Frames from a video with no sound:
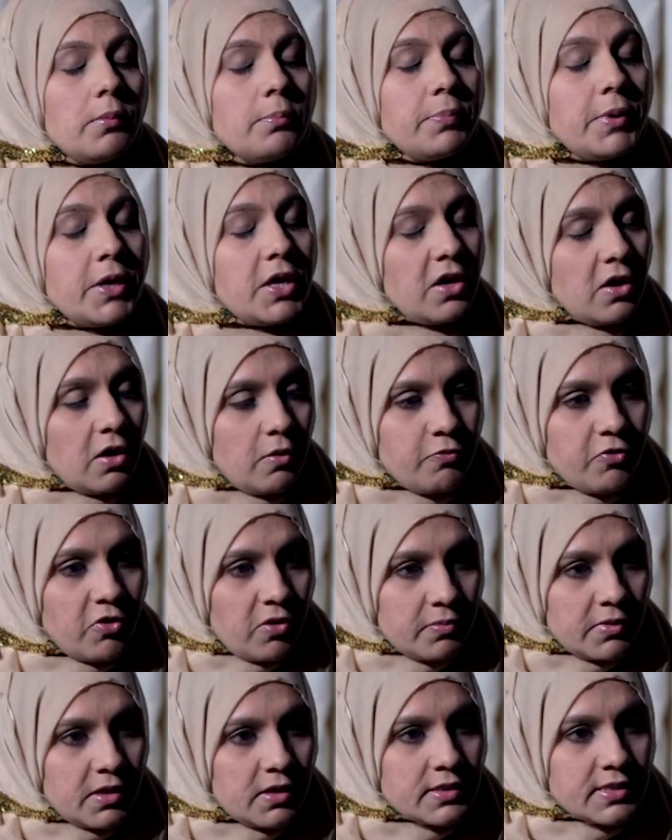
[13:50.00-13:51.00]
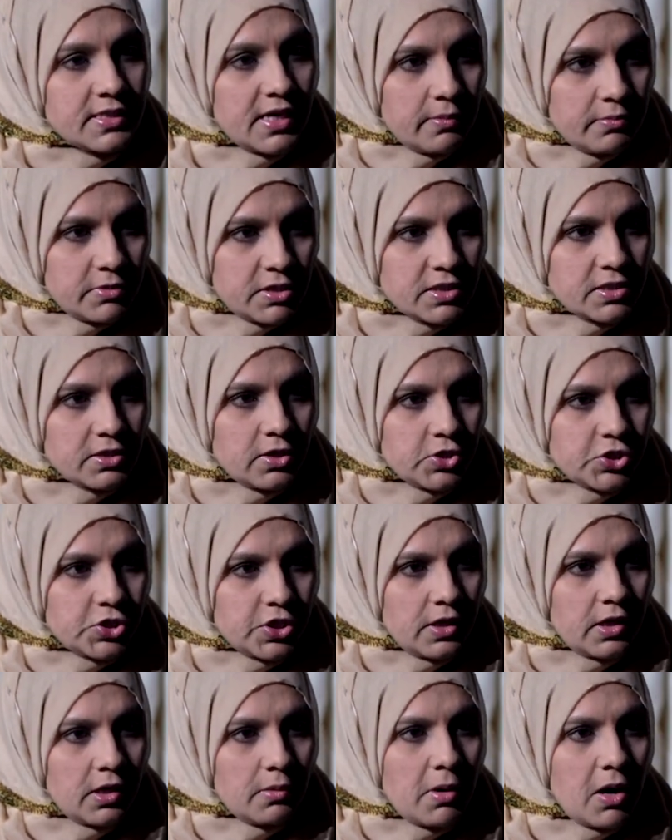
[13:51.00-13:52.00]
Picking up from the same
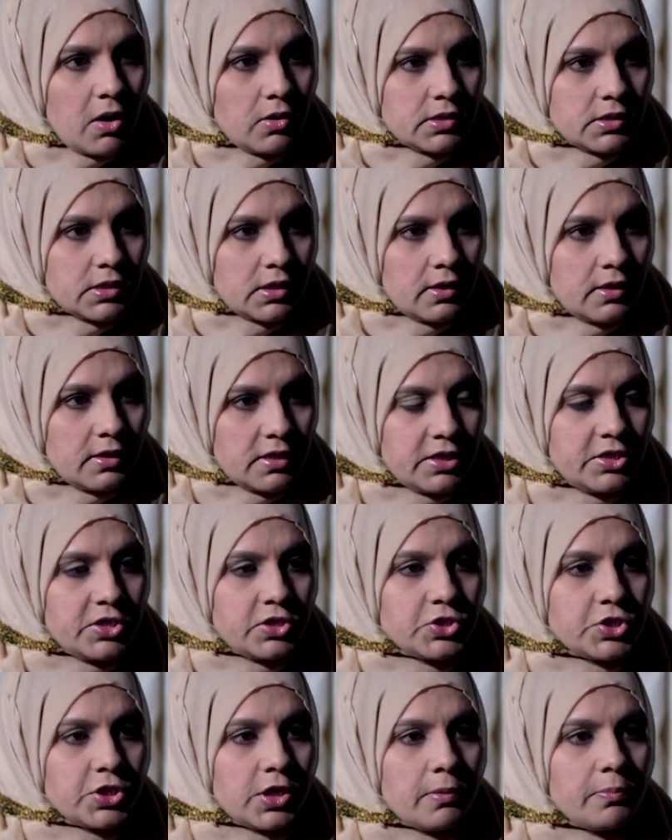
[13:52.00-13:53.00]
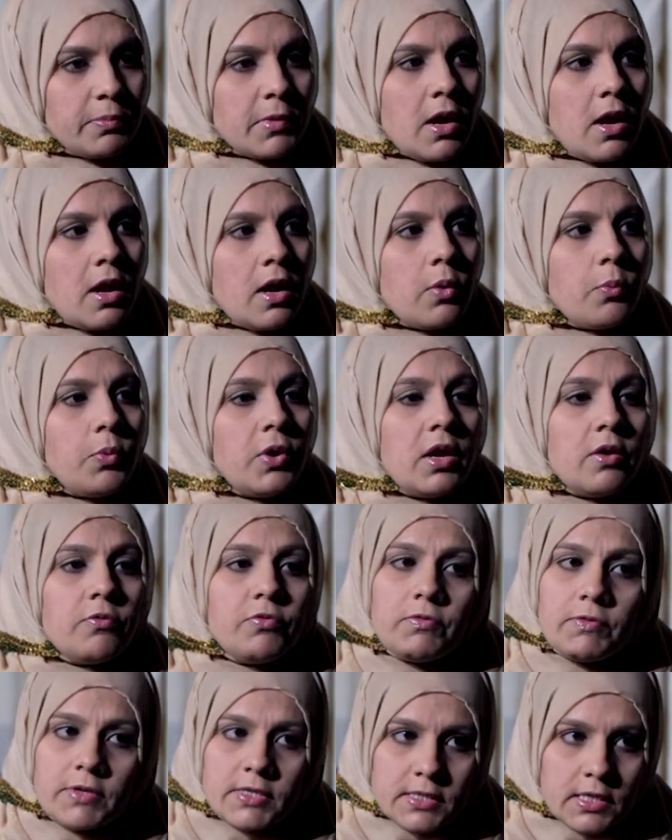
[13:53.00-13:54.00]
discussion about leadership, we have
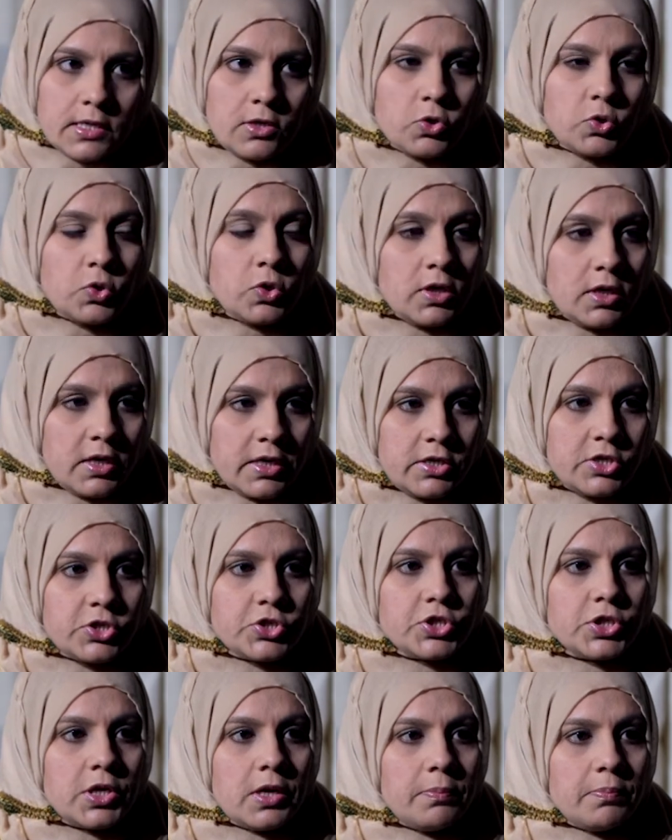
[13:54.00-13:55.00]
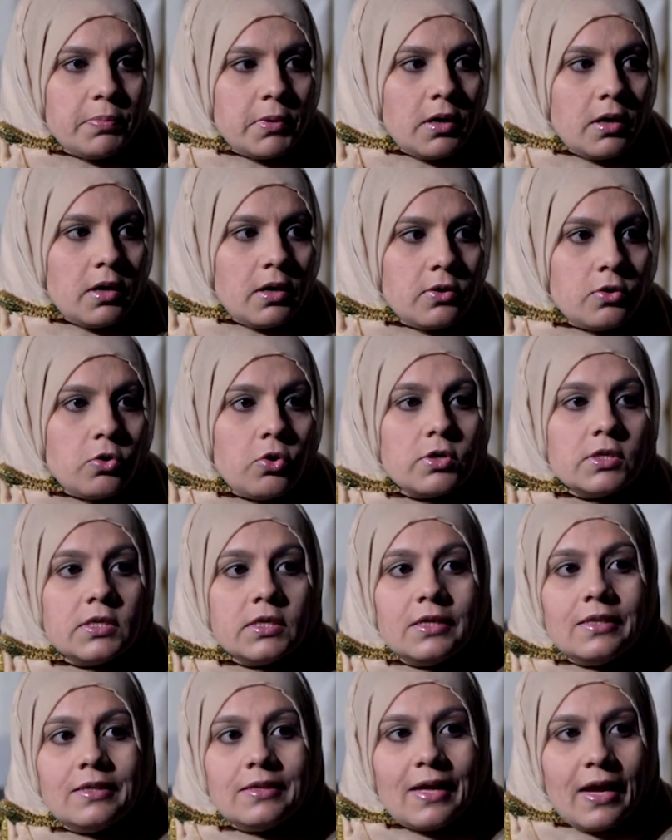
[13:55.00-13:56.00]
even seen good leadership not
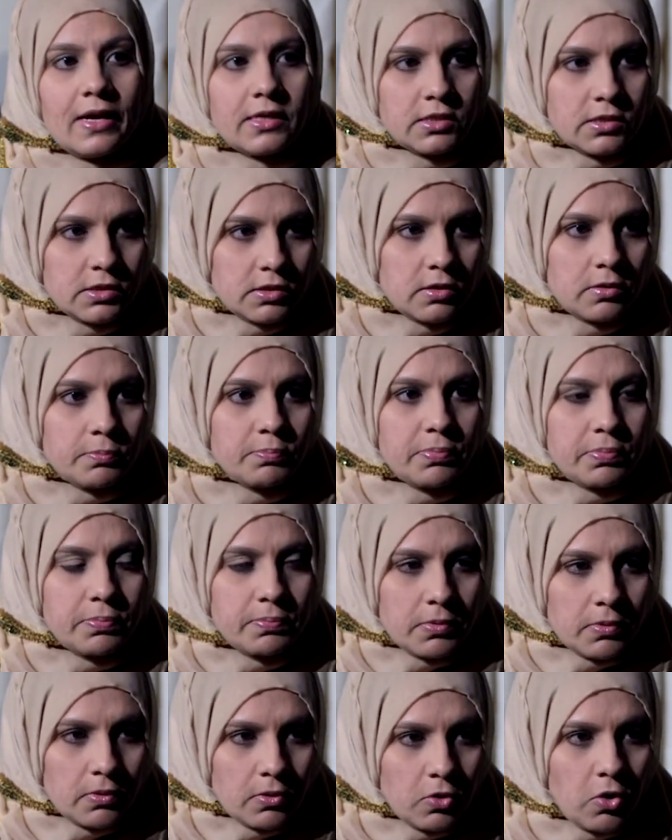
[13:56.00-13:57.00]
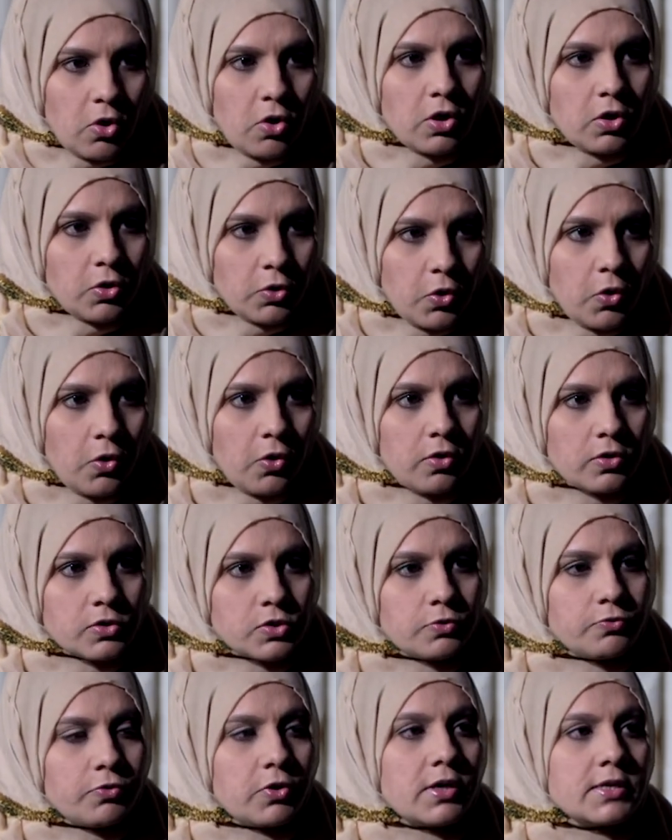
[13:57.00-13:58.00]
in that long ago.
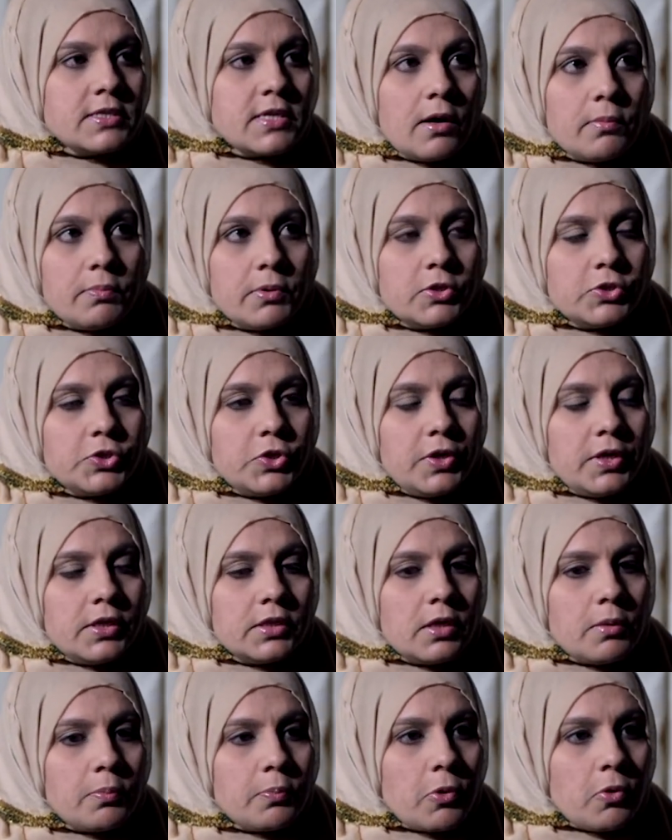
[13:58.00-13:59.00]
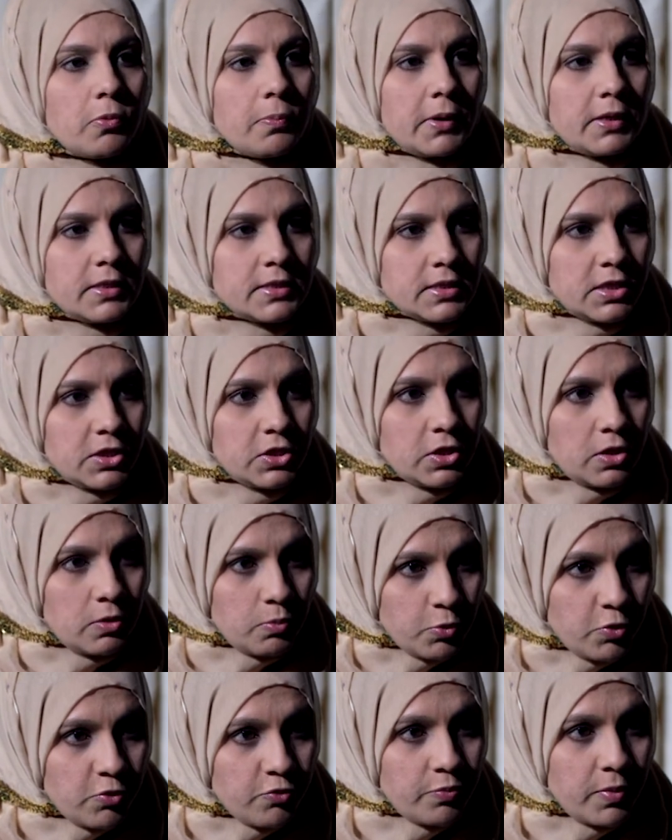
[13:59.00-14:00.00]
So for example, during the pro-Palestinian
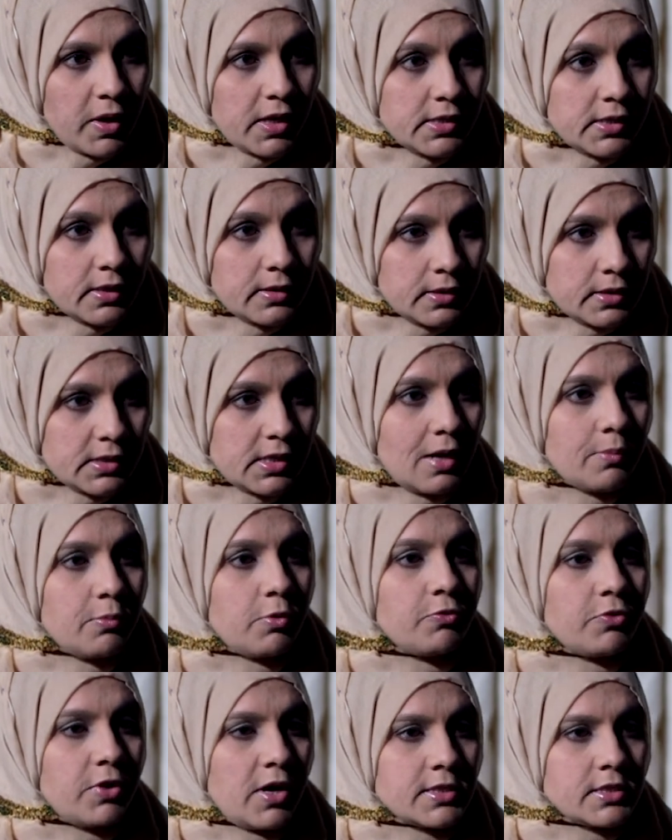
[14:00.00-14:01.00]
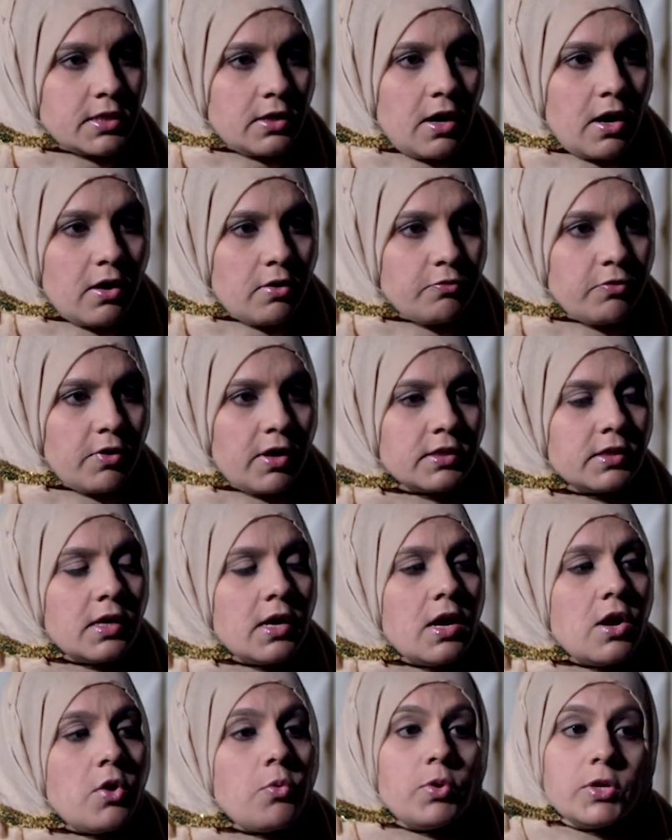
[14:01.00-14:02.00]
movement at the time of Yasser Arafat,
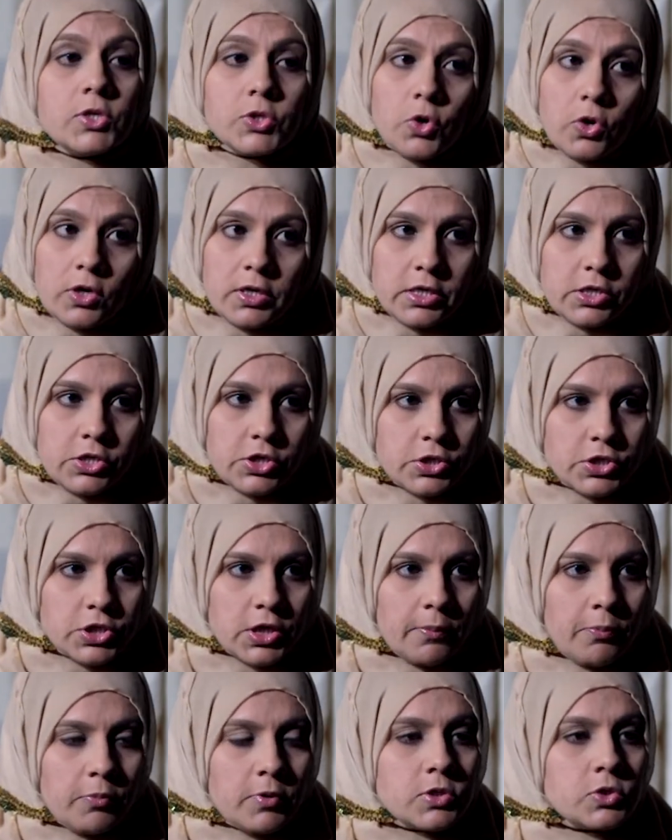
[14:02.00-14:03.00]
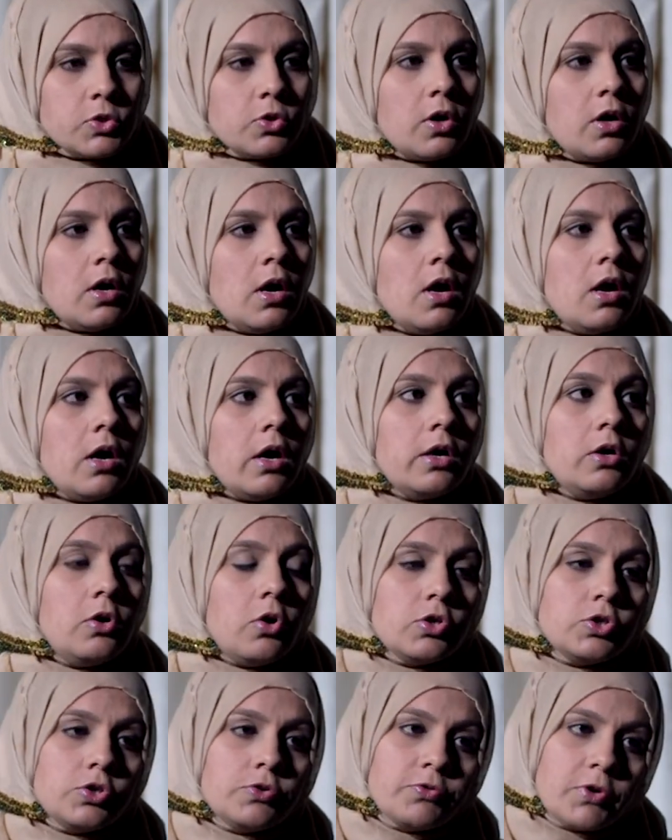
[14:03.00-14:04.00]
we saw leadership. We saw a
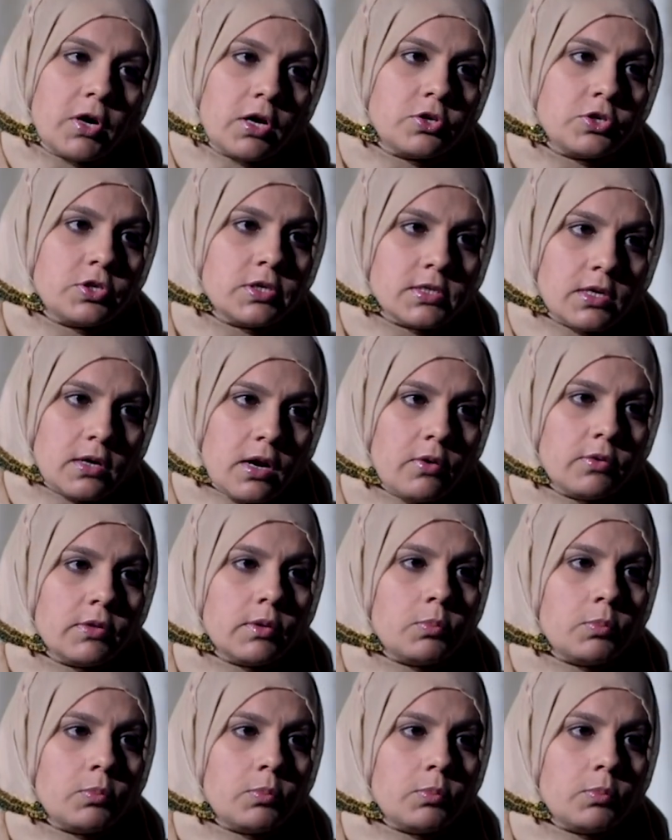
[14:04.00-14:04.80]
lot of countries around the